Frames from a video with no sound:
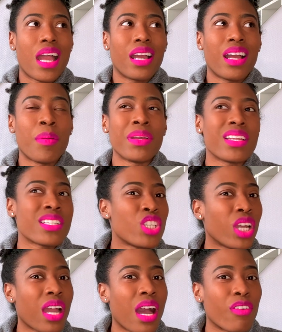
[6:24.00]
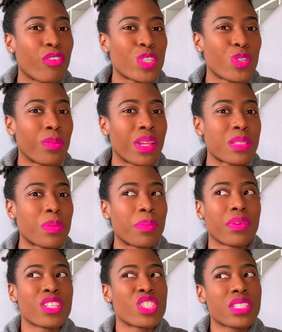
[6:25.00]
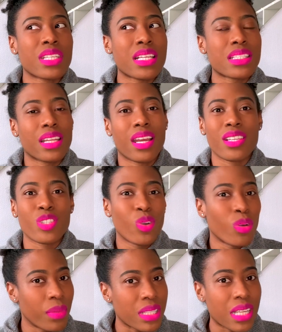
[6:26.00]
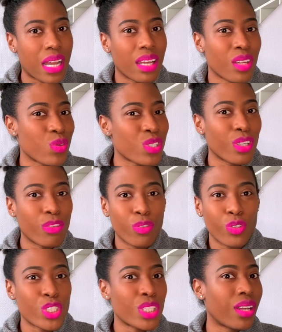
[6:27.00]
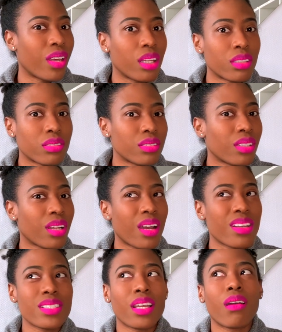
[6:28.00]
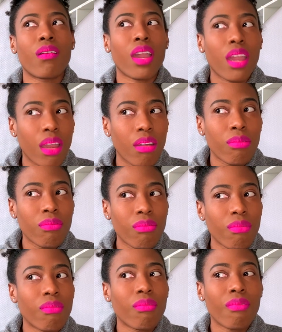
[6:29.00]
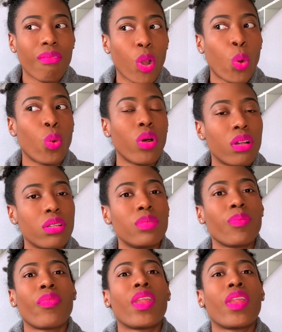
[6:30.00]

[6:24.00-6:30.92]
I mean, it's not your average homeless people, because just yesterday I saw a homeless guy. He was on the phone chilling. I was like, okay, cool.